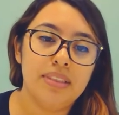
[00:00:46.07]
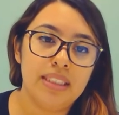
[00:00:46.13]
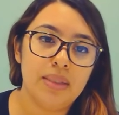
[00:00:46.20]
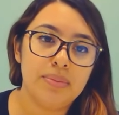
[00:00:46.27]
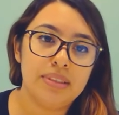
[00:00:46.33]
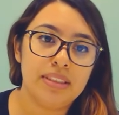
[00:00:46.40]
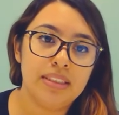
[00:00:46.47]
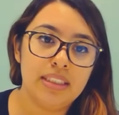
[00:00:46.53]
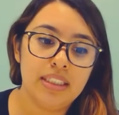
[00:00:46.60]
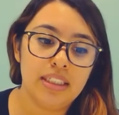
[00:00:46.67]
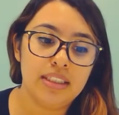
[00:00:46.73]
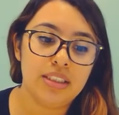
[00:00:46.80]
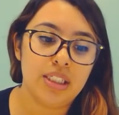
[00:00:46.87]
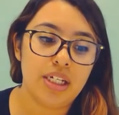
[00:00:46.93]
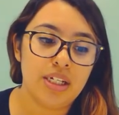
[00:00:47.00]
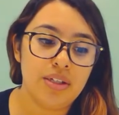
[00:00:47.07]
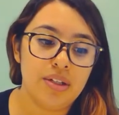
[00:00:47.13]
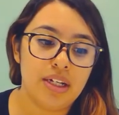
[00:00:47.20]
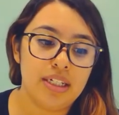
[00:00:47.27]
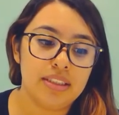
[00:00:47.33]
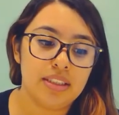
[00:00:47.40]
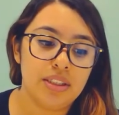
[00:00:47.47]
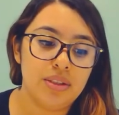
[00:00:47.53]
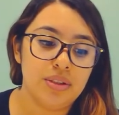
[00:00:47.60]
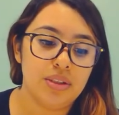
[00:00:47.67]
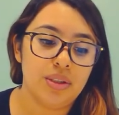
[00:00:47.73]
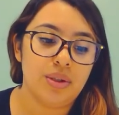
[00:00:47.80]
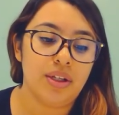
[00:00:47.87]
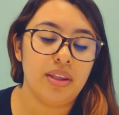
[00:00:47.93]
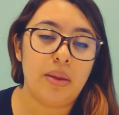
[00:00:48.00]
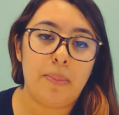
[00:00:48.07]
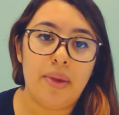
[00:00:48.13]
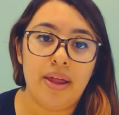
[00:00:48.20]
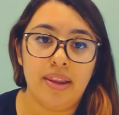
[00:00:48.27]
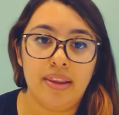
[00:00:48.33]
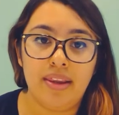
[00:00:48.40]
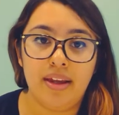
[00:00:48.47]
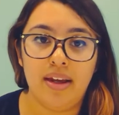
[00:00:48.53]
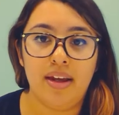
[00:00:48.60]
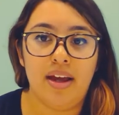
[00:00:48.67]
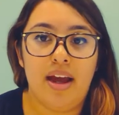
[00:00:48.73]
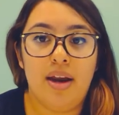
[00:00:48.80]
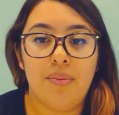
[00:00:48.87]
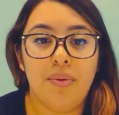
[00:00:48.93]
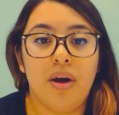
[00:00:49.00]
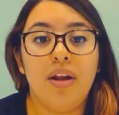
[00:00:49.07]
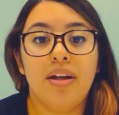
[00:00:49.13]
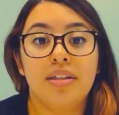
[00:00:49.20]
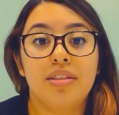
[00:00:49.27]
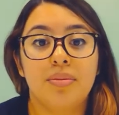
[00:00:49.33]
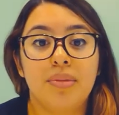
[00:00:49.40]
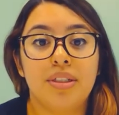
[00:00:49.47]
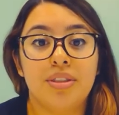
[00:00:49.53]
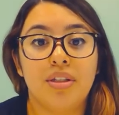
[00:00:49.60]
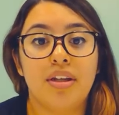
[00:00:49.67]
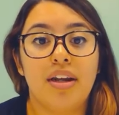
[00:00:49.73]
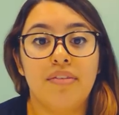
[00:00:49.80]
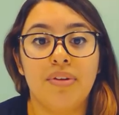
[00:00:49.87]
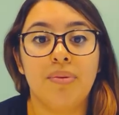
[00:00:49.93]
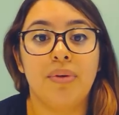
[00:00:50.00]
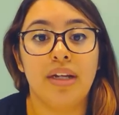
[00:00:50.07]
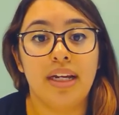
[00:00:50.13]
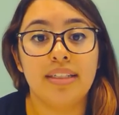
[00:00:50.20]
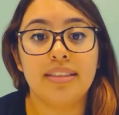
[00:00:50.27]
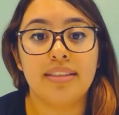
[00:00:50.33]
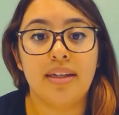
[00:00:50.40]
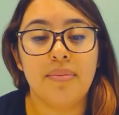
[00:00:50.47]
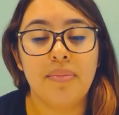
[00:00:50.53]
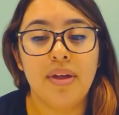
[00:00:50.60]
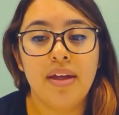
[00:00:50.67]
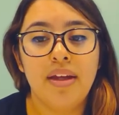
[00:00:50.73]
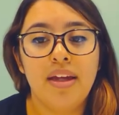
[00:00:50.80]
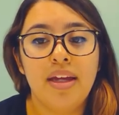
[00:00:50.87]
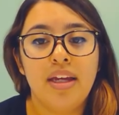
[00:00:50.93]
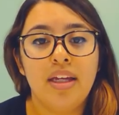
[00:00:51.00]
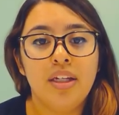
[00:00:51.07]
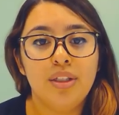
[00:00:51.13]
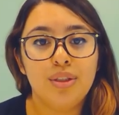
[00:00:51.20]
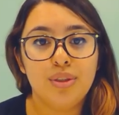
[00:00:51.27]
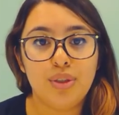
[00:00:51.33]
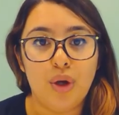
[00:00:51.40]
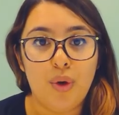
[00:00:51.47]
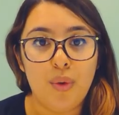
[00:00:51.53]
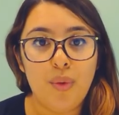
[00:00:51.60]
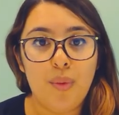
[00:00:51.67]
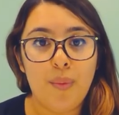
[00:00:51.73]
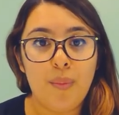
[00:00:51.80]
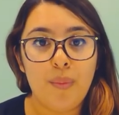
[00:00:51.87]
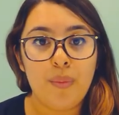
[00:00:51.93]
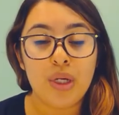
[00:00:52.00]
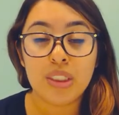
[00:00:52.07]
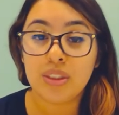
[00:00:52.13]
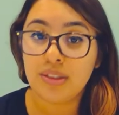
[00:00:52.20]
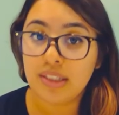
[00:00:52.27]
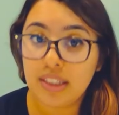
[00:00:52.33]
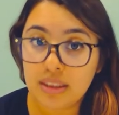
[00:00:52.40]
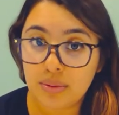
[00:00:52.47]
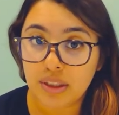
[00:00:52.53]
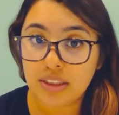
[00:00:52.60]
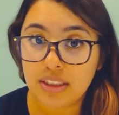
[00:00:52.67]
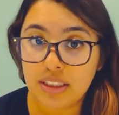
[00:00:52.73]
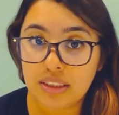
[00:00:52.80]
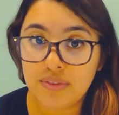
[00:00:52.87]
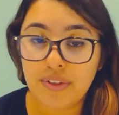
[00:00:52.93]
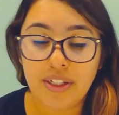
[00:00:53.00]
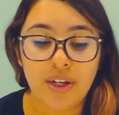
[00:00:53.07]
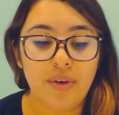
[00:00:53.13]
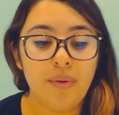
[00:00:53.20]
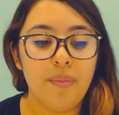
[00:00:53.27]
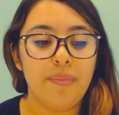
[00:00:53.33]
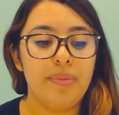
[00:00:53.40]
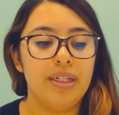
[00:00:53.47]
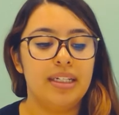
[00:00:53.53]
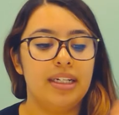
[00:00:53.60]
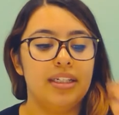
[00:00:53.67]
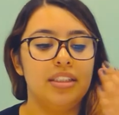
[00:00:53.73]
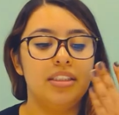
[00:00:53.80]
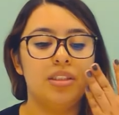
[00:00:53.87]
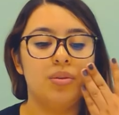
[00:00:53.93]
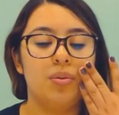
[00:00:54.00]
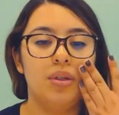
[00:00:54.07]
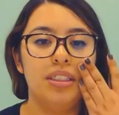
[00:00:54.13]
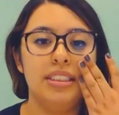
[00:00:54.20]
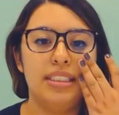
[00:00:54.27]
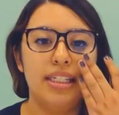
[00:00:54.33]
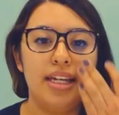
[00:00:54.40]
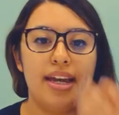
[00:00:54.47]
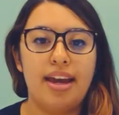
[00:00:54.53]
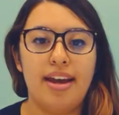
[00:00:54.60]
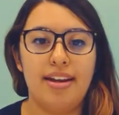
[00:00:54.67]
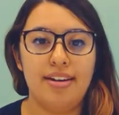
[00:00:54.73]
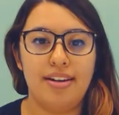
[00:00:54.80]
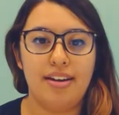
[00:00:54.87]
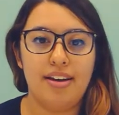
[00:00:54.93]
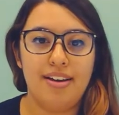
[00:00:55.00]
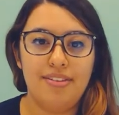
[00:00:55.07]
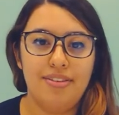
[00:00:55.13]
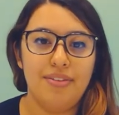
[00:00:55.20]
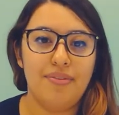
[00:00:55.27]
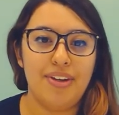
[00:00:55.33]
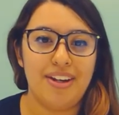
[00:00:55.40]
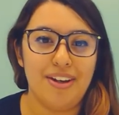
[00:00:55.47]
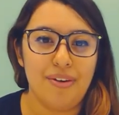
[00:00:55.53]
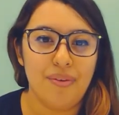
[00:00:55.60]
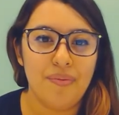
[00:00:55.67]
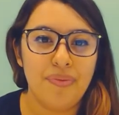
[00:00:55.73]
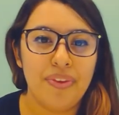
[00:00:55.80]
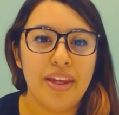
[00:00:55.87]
tips so that you guys can use throughout the month. I want to make sure that everyone gets them. So make sure you guys watch this video, because towards the end of the video,